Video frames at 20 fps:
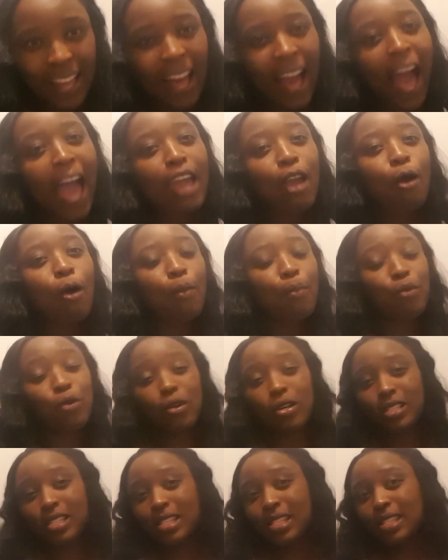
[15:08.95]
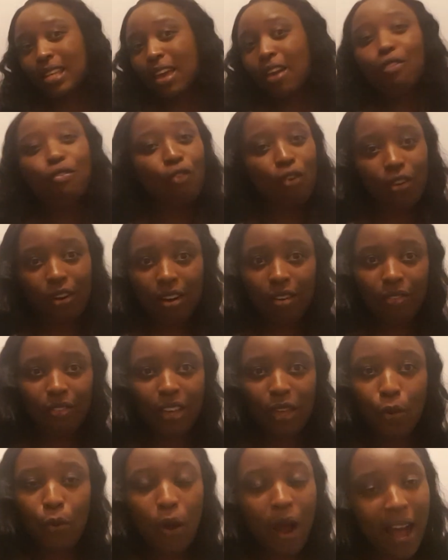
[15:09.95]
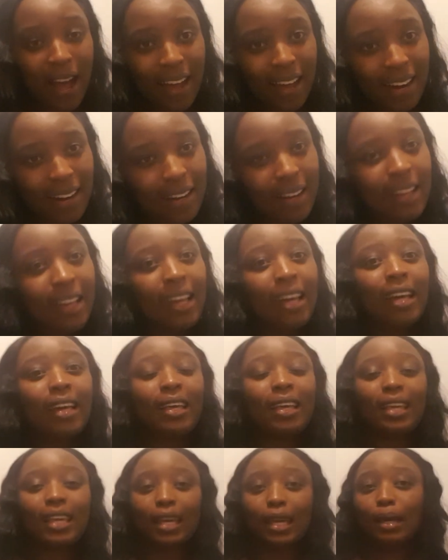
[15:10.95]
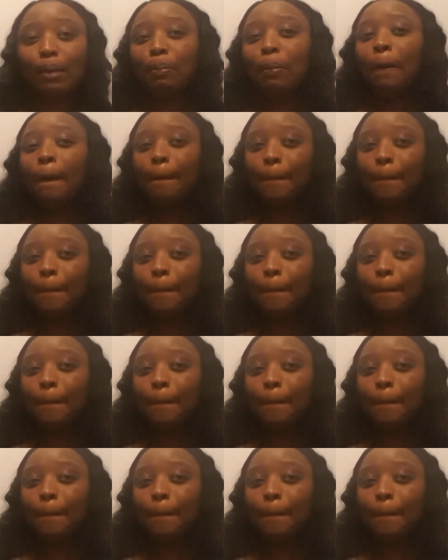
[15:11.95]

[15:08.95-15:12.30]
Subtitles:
I hope you're safe wherever you are. Keep